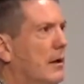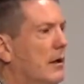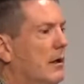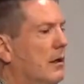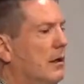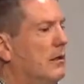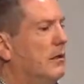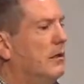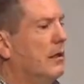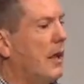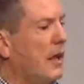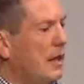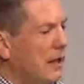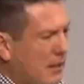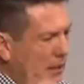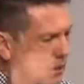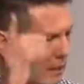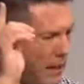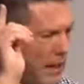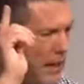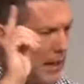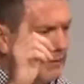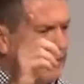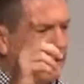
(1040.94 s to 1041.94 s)
Thank
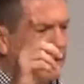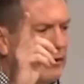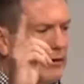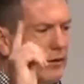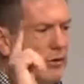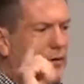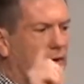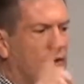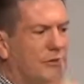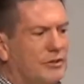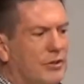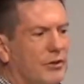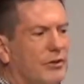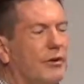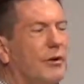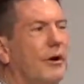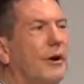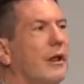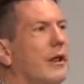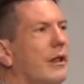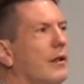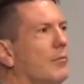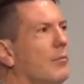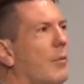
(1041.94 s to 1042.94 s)
God that your
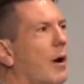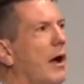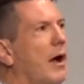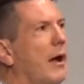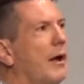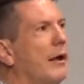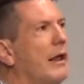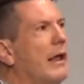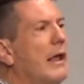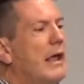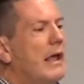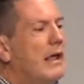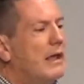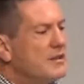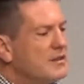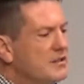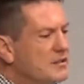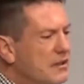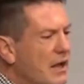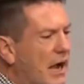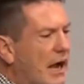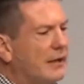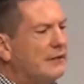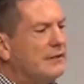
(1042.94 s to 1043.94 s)
eternity and mine is
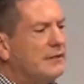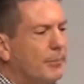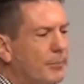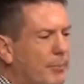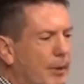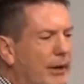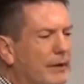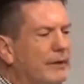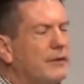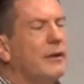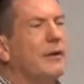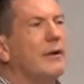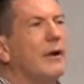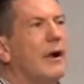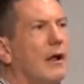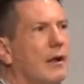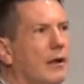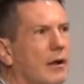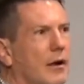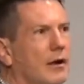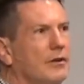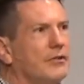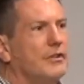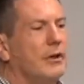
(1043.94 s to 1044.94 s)
not dependent on
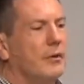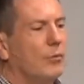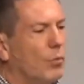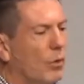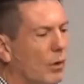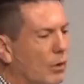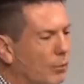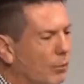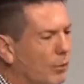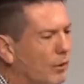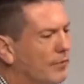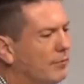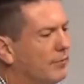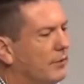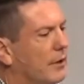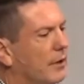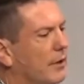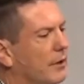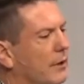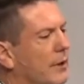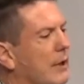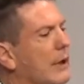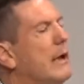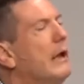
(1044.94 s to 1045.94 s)
us and what we've
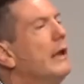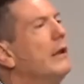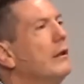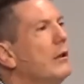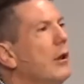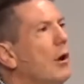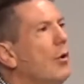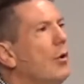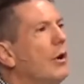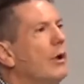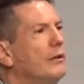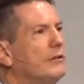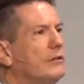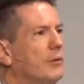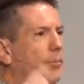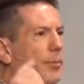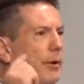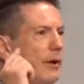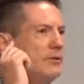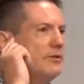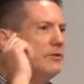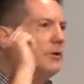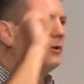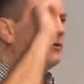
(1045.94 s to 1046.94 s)
done. No, it
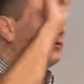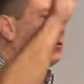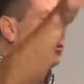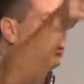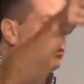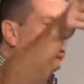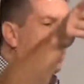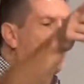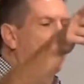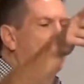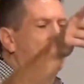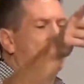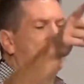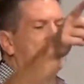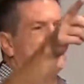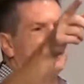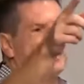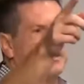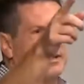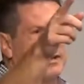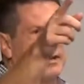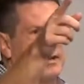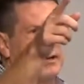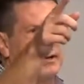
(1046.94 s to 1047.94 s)
depends on
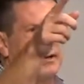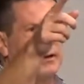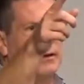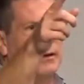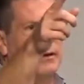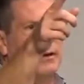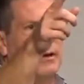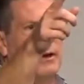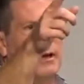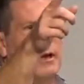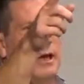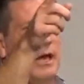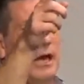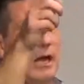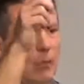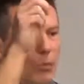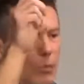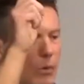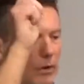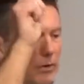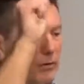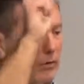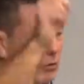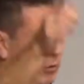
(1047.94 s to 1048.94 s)
Christ and
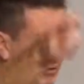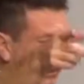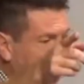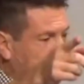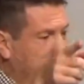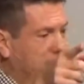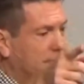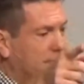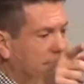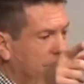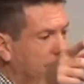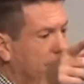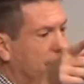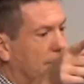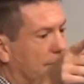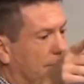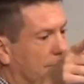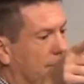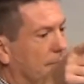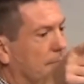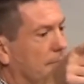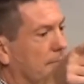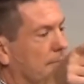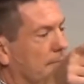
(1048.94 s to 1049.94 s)
what Christ has done.